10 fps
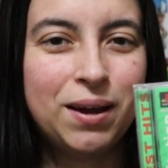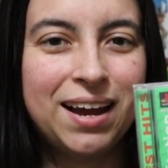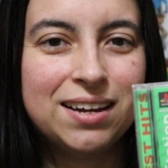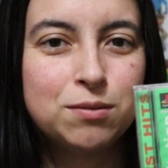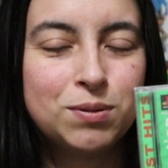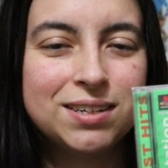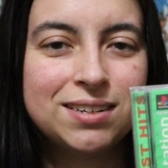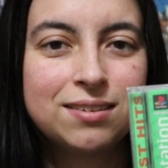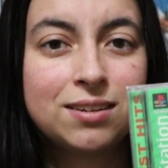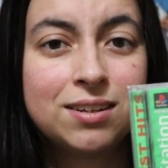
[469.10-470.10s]
bad,
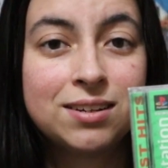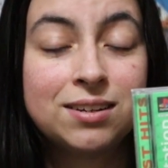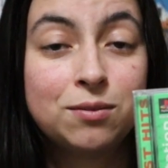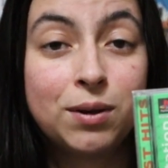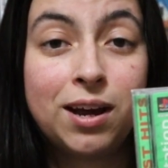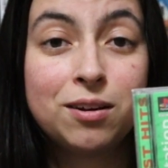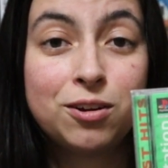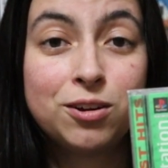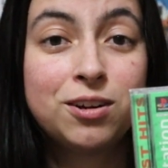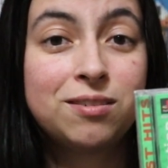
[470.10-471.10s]
but we got
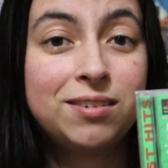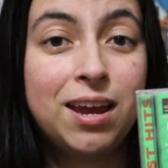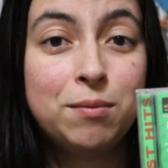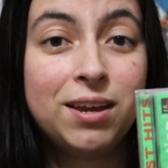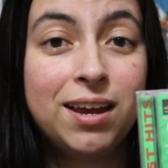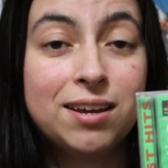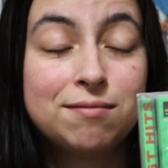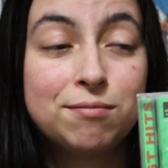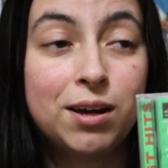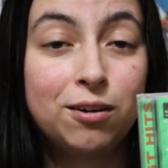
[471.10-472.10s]
a good game
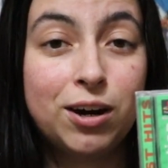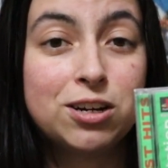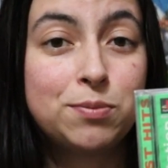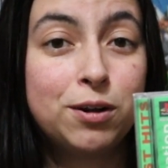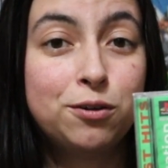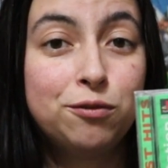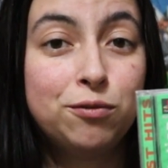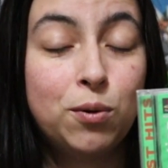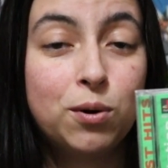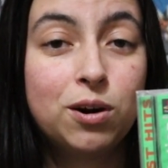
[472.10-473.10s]
again. We got Crash
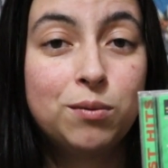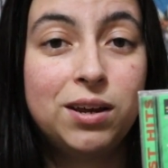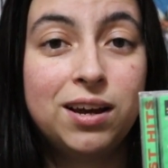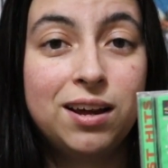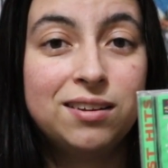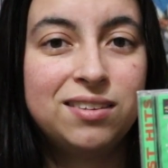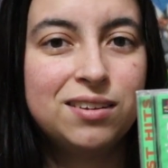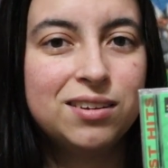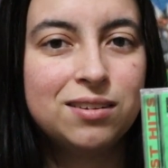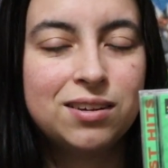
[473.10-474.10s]
Bandicoot 4, we
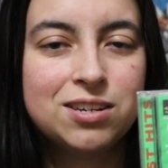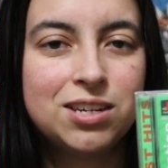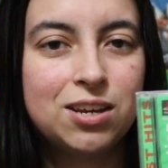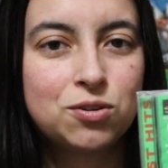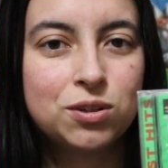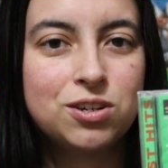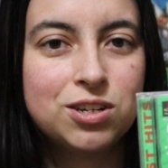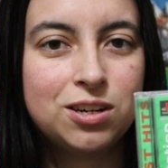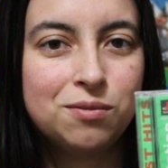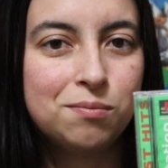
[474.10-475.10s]
got the N. Sane
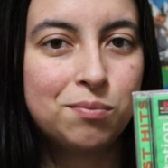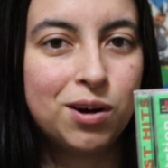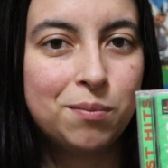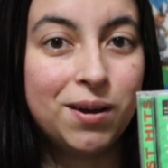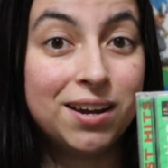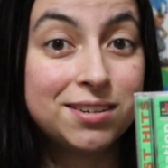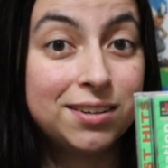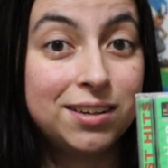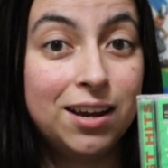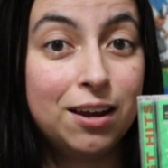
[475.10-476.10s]
Trilogy brought back
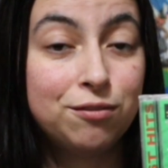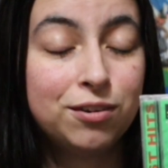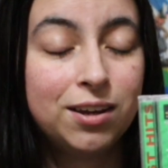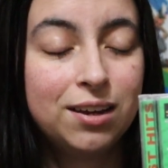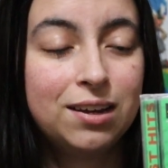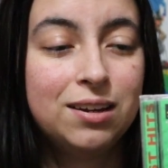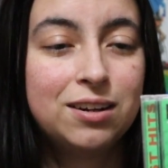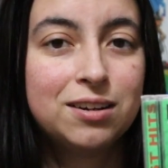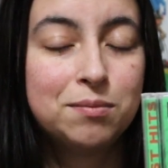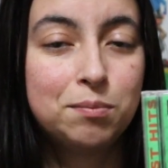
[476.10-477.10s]
to life,
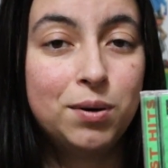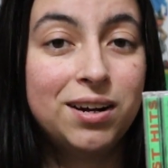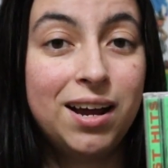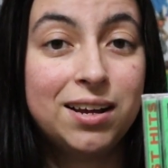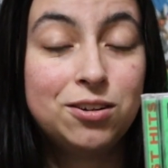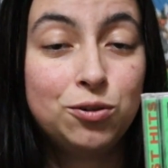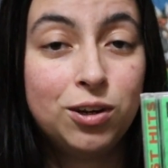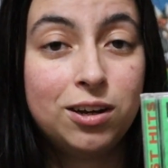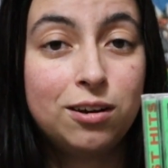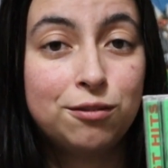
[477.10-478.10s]
but I
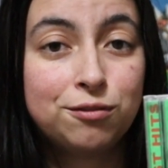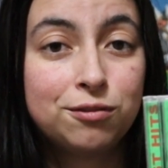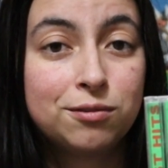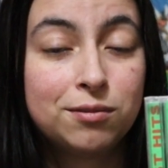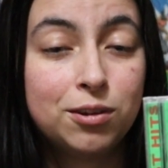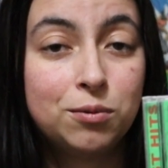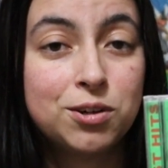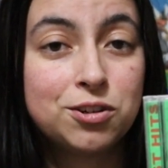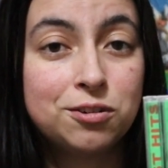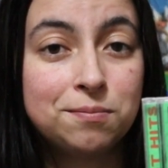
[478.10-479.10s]
do love the
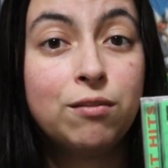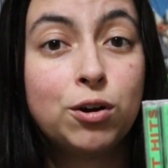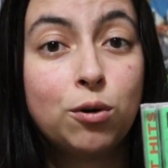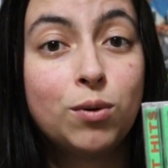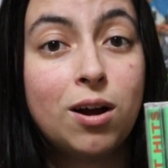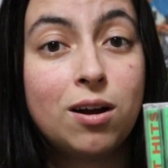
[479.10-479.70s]
original. Never go